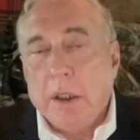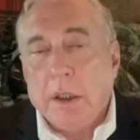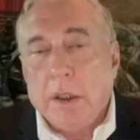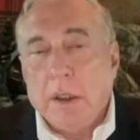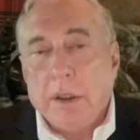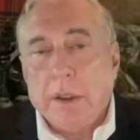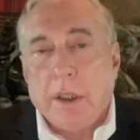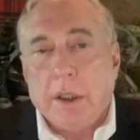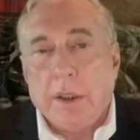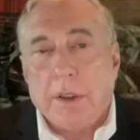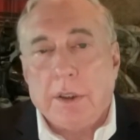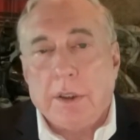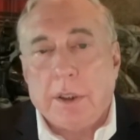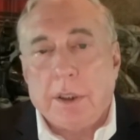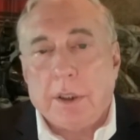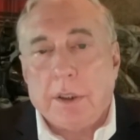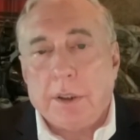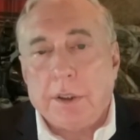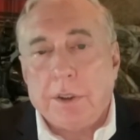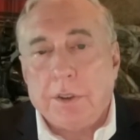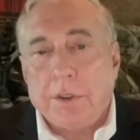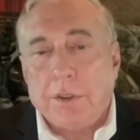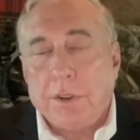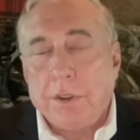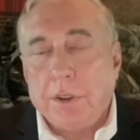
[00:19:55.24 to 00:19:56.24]
that there
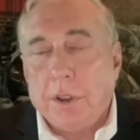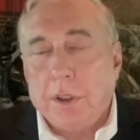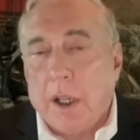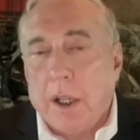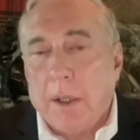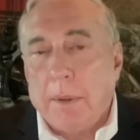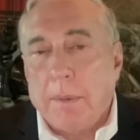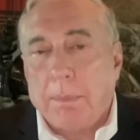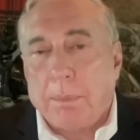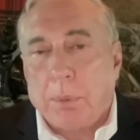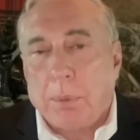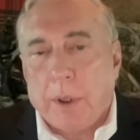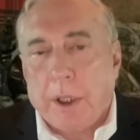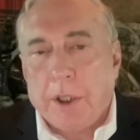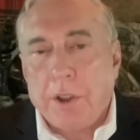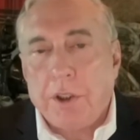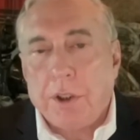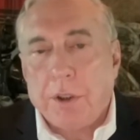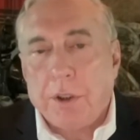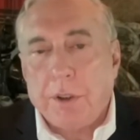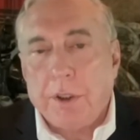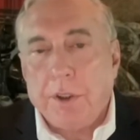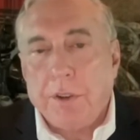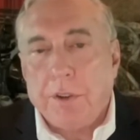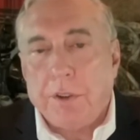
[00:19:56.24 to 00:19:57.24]
is not
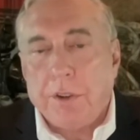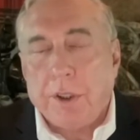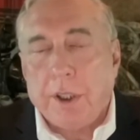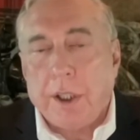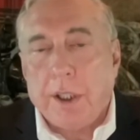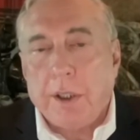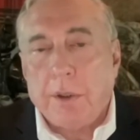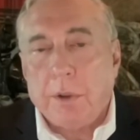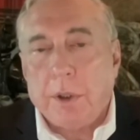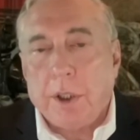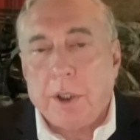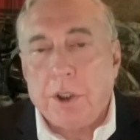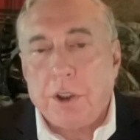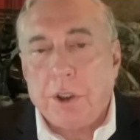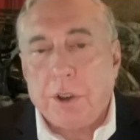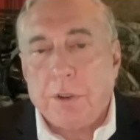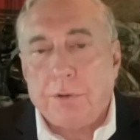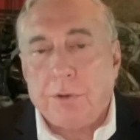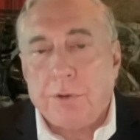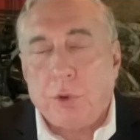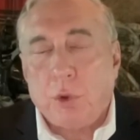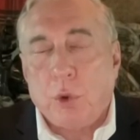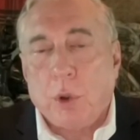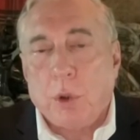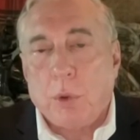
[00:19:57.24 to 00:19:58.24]
pressure inside Russia
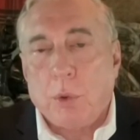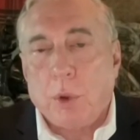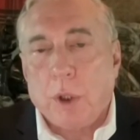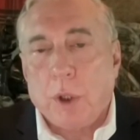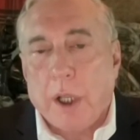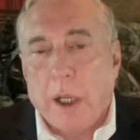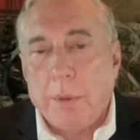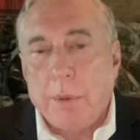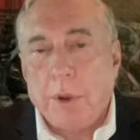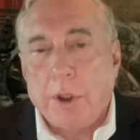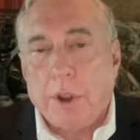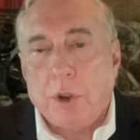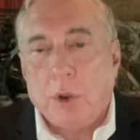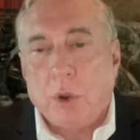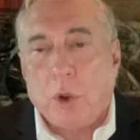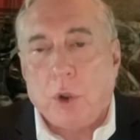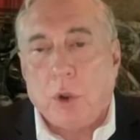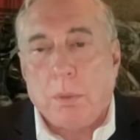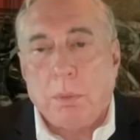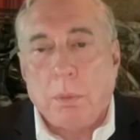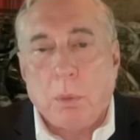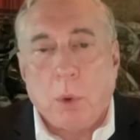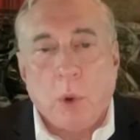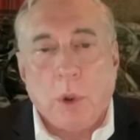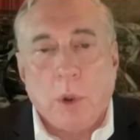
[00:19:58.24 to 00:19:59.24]
for what I would call
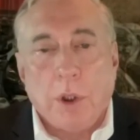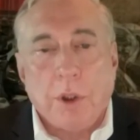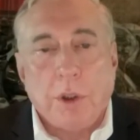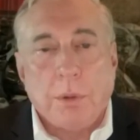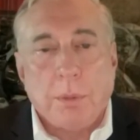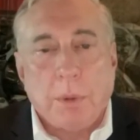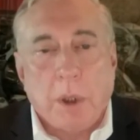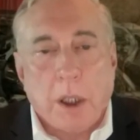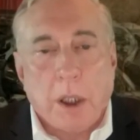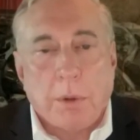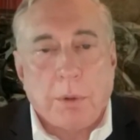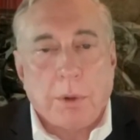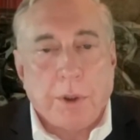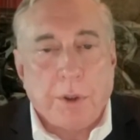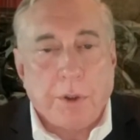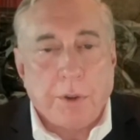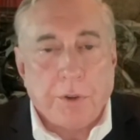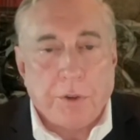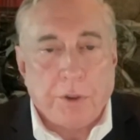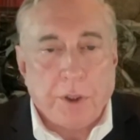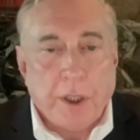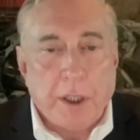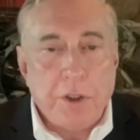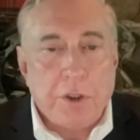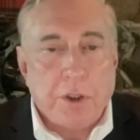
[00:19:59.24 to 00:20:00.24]
more
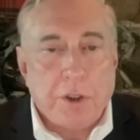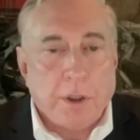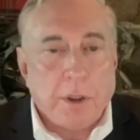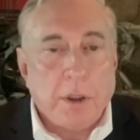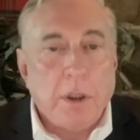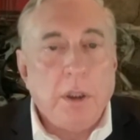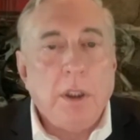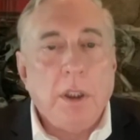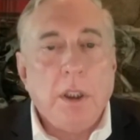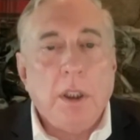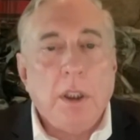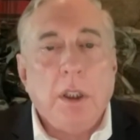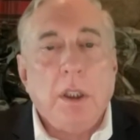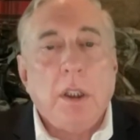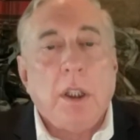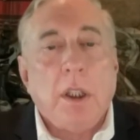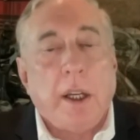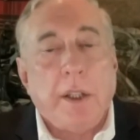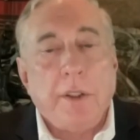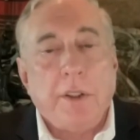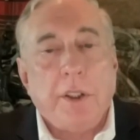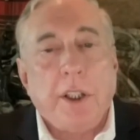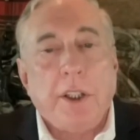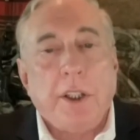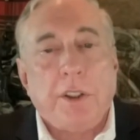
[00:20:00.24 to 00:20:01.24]
democratization.
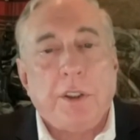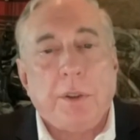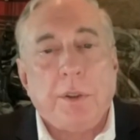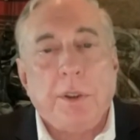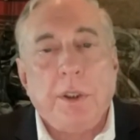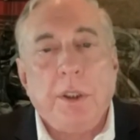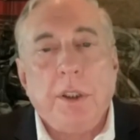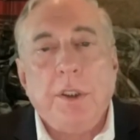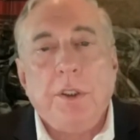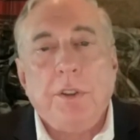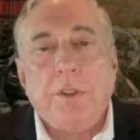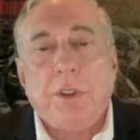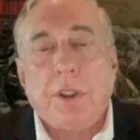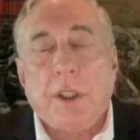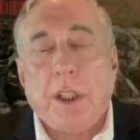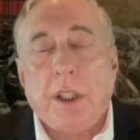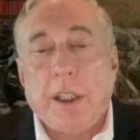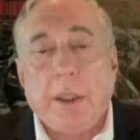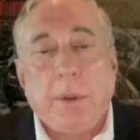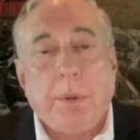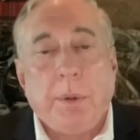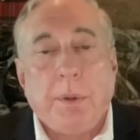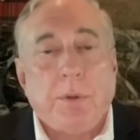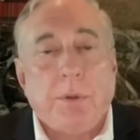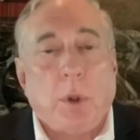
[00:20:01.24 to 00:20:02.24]
I think there is, and I
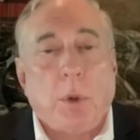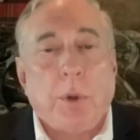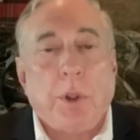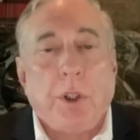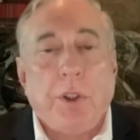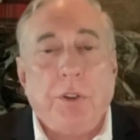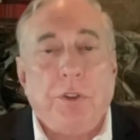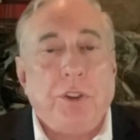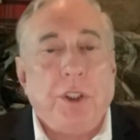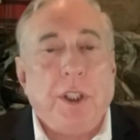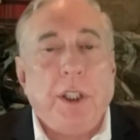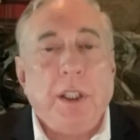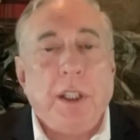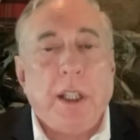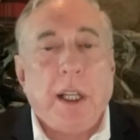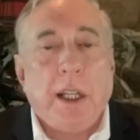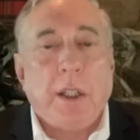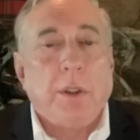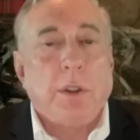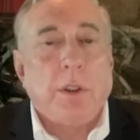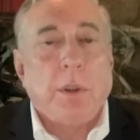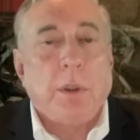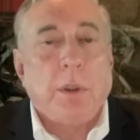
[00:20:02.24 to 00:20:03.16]
think we've already seen that on the